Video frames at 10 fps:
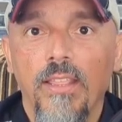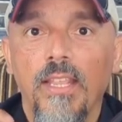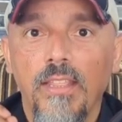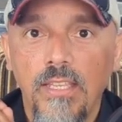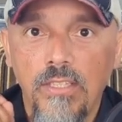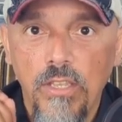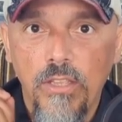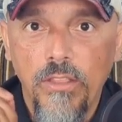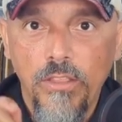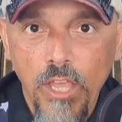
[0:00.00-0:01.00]
this
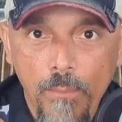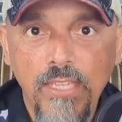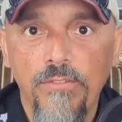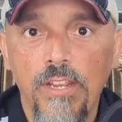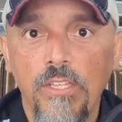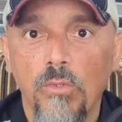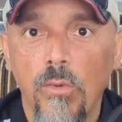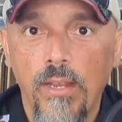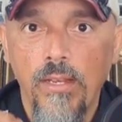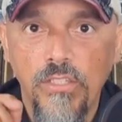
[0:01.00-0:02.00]
dumbass
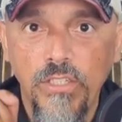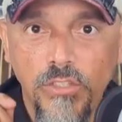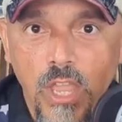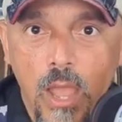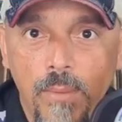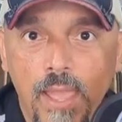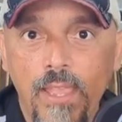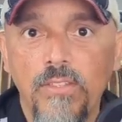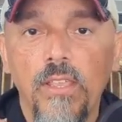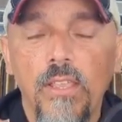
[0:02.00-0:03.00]
Venezuelans, this dumbass
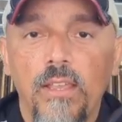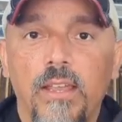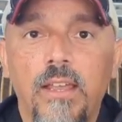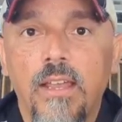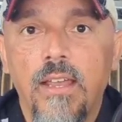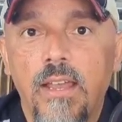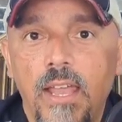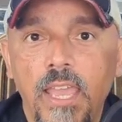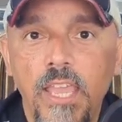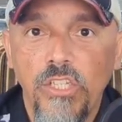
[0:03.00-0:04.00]

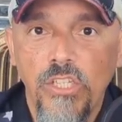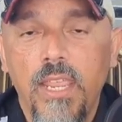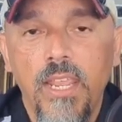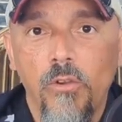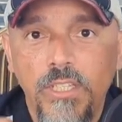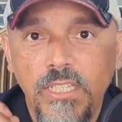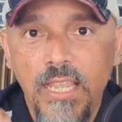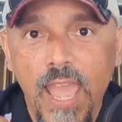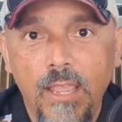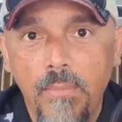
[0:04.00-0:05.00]
Haitians, all these
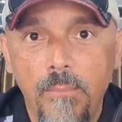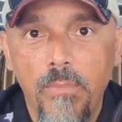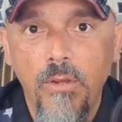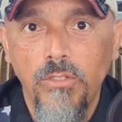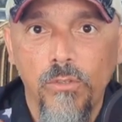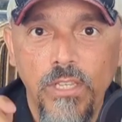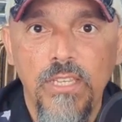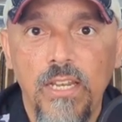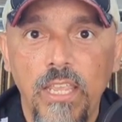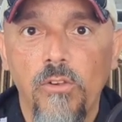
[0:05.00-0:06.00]
gang members, all these
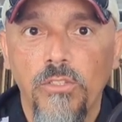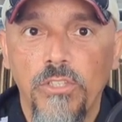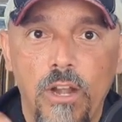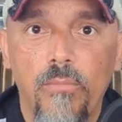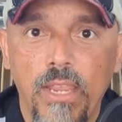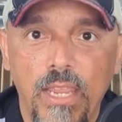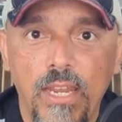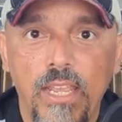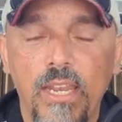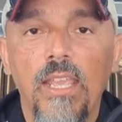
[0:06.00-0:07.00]
illegals that are breaking
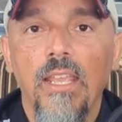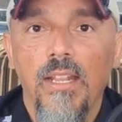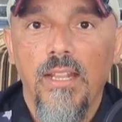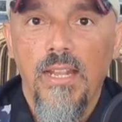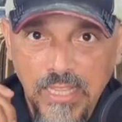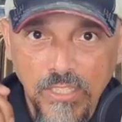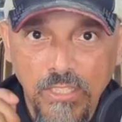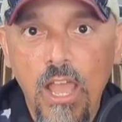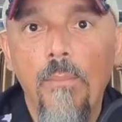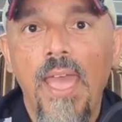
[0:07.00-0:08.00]
in, like these
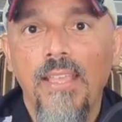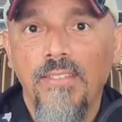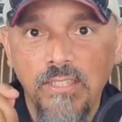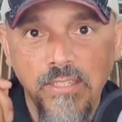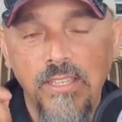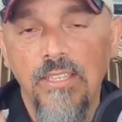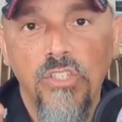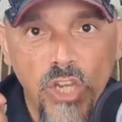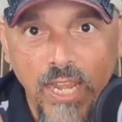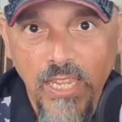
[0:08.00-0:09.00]
dumbasses, these
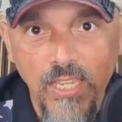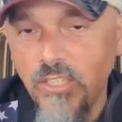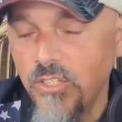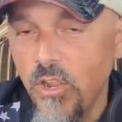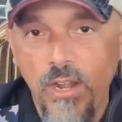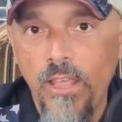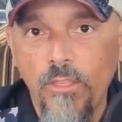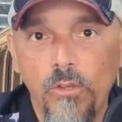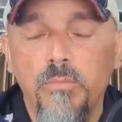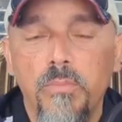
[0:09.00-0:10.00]
Chinese are not those
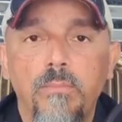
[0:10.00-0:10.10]
people.